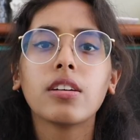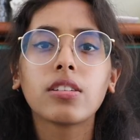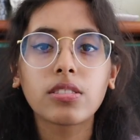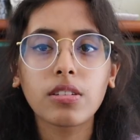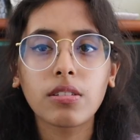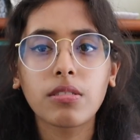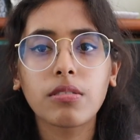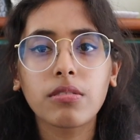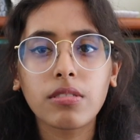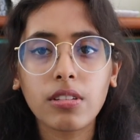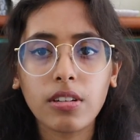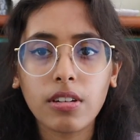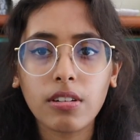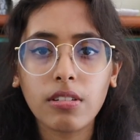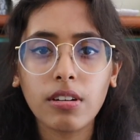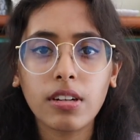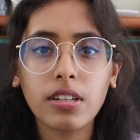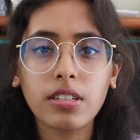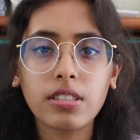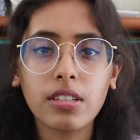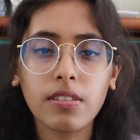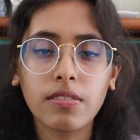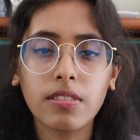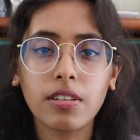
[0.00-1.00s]
So the
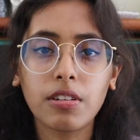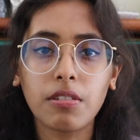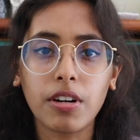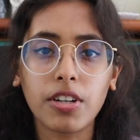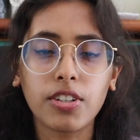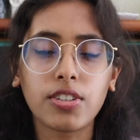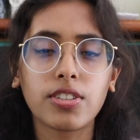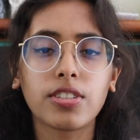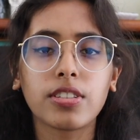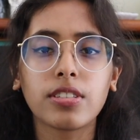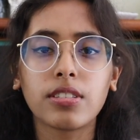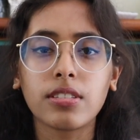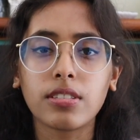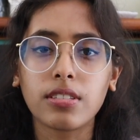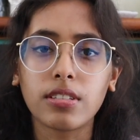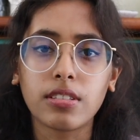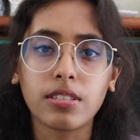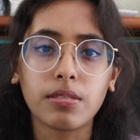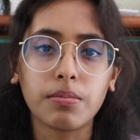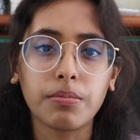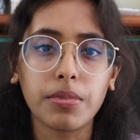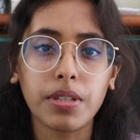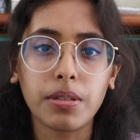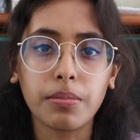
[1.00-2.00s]
crux of the question,
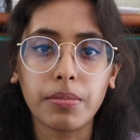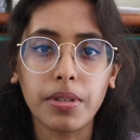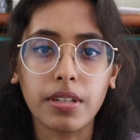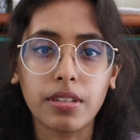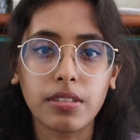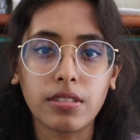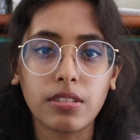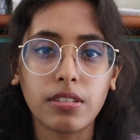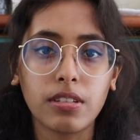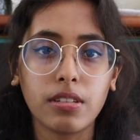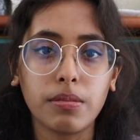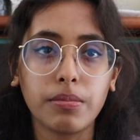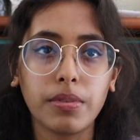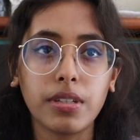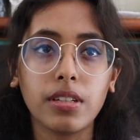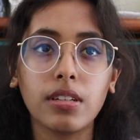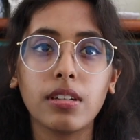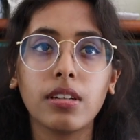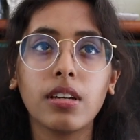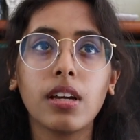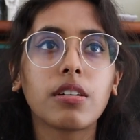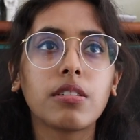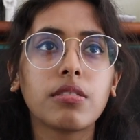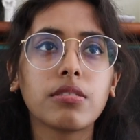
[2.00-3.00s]
does meat make us
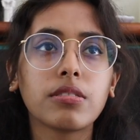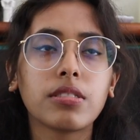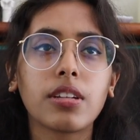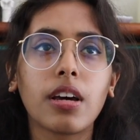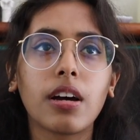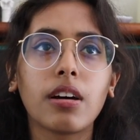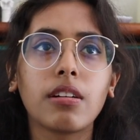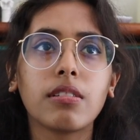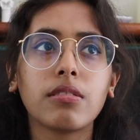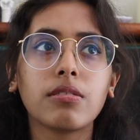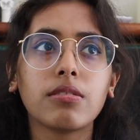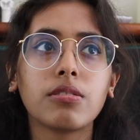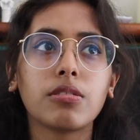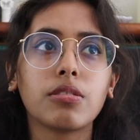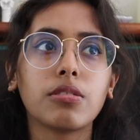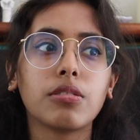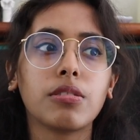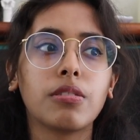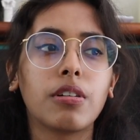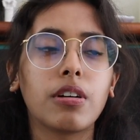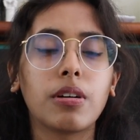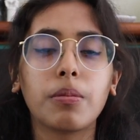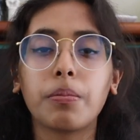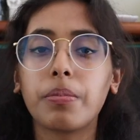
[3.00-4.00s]
human, goes down
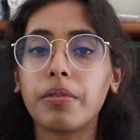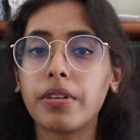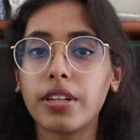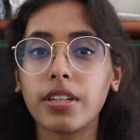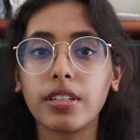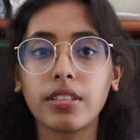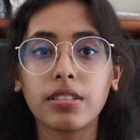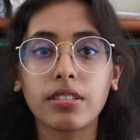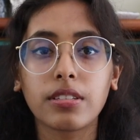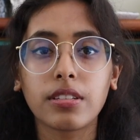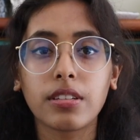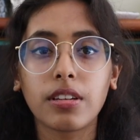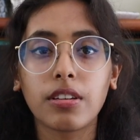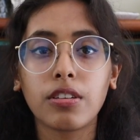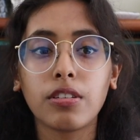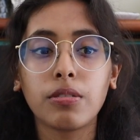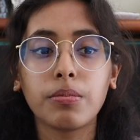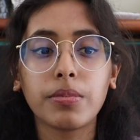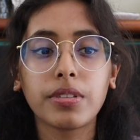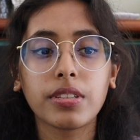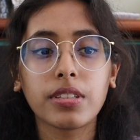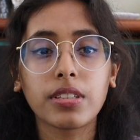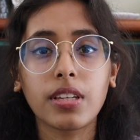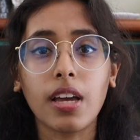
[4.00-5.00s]
to our brains.
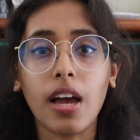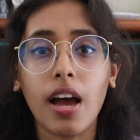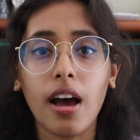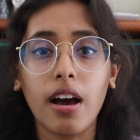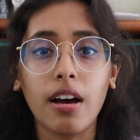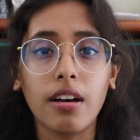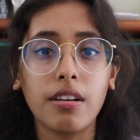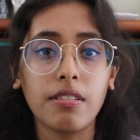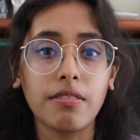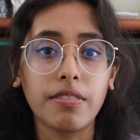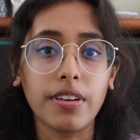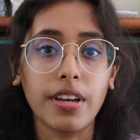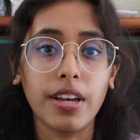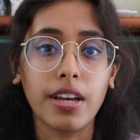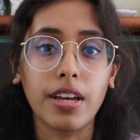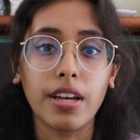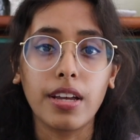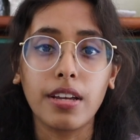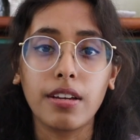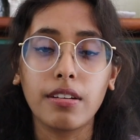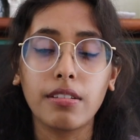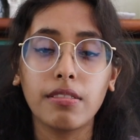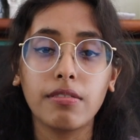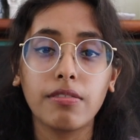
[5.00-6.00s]
Humans have
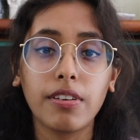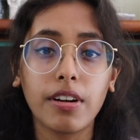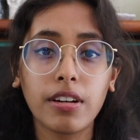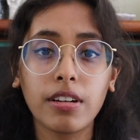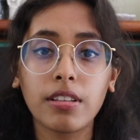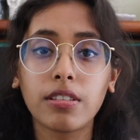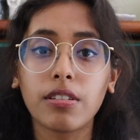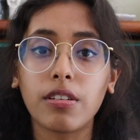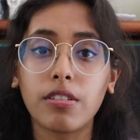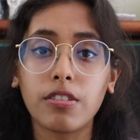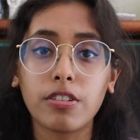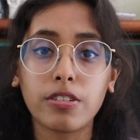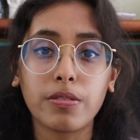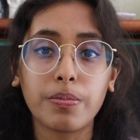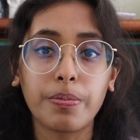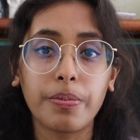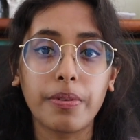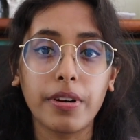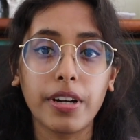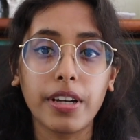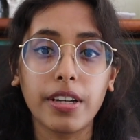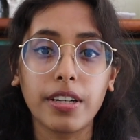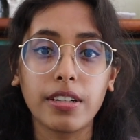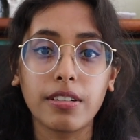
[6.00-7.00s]
a very large
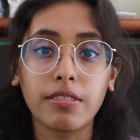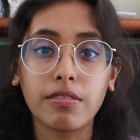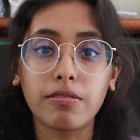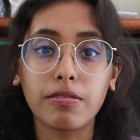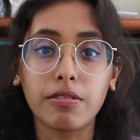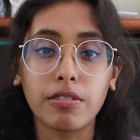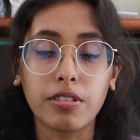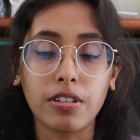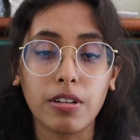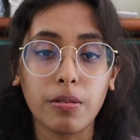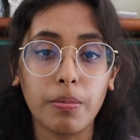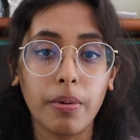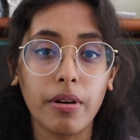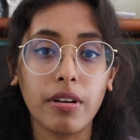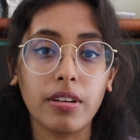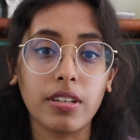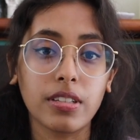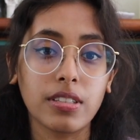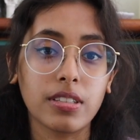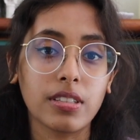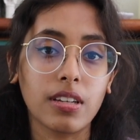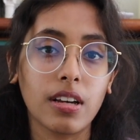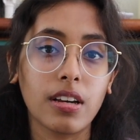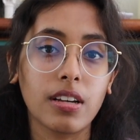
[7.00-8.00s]
brain for their
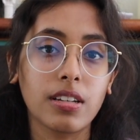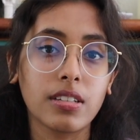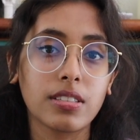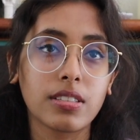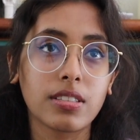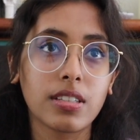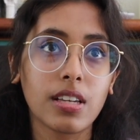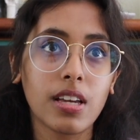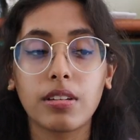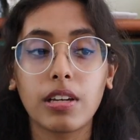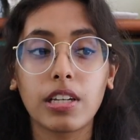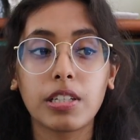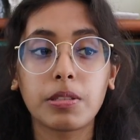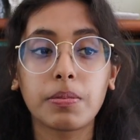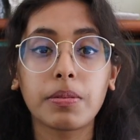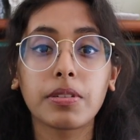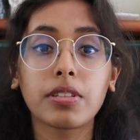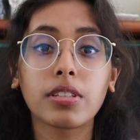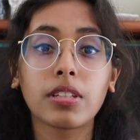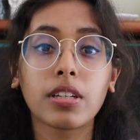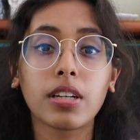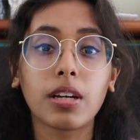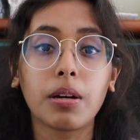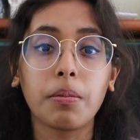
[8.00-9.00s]
body size,
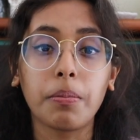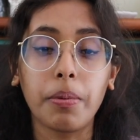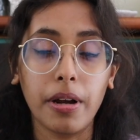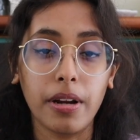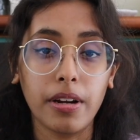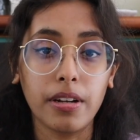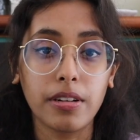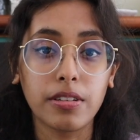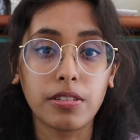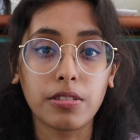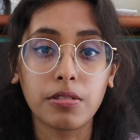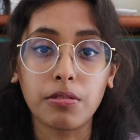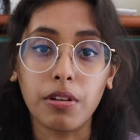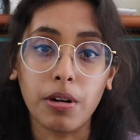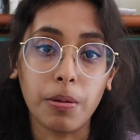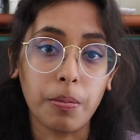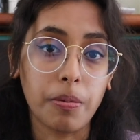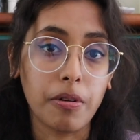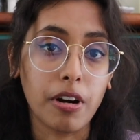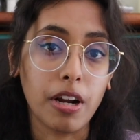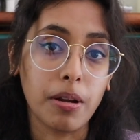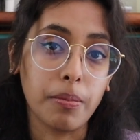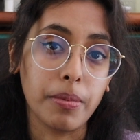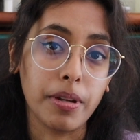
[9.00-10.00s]
especially compared to our
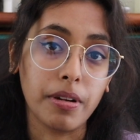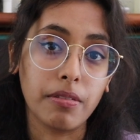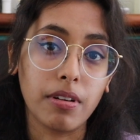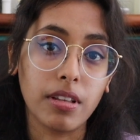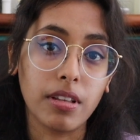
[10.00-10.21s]
primate